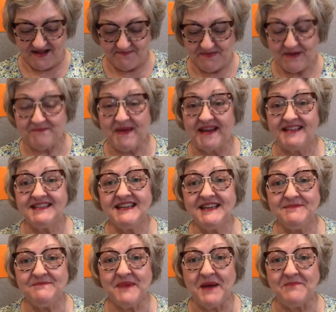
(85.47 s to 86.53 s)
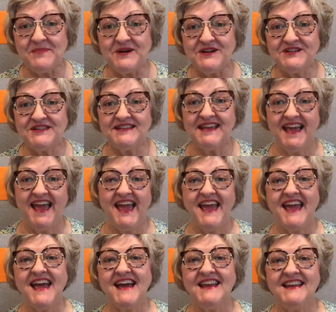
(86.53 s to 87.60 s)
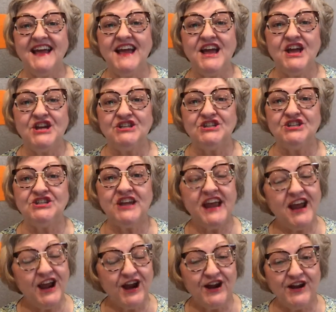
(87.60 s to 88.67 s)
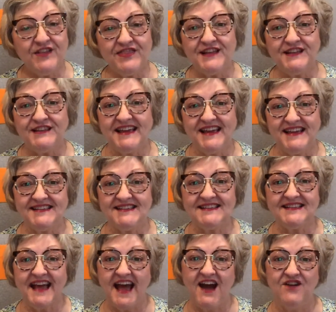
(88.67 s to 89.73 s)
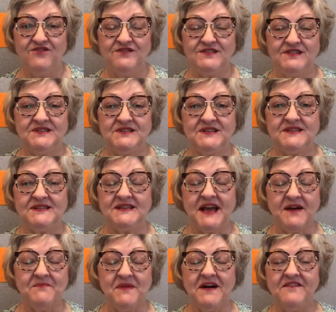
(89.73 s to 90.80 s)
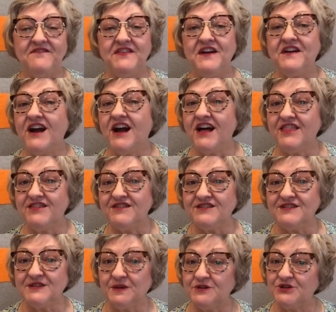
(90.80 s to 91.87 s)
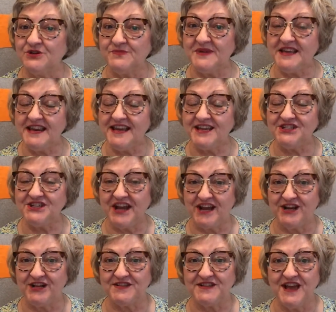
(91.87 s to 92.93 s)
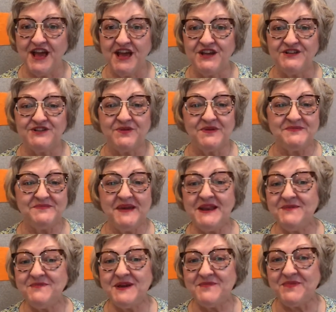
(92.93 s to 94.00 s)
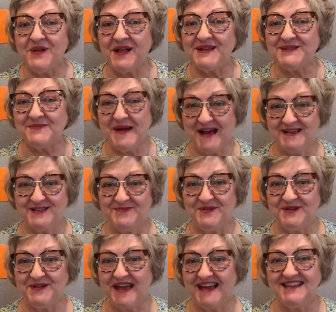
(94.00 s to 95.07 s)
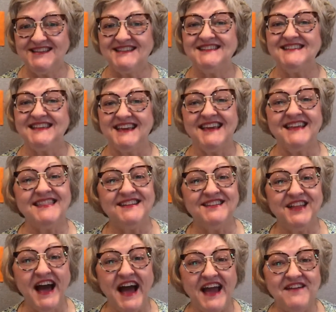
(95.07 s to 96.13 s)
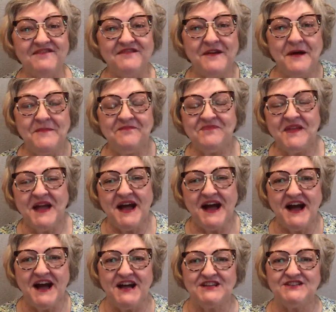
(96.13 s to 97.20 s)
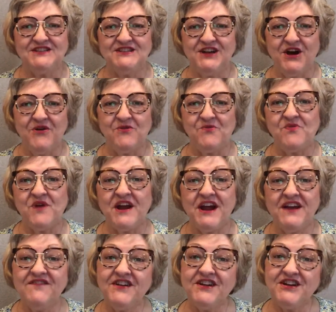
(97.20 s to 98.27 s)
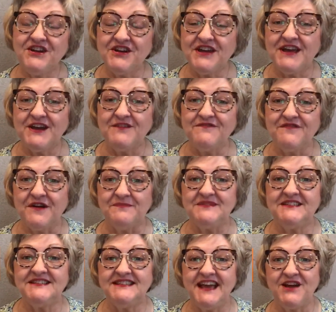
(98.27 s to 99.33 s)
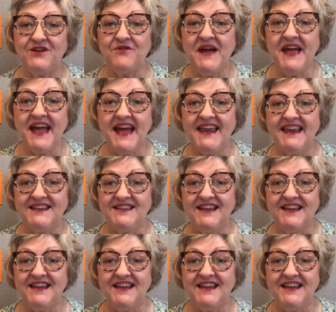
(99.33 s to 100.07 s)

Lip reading: my team members can share the links out to some of their other social media channels, so as many people as possible get to see the live. So wherever you're here from today, go ahead and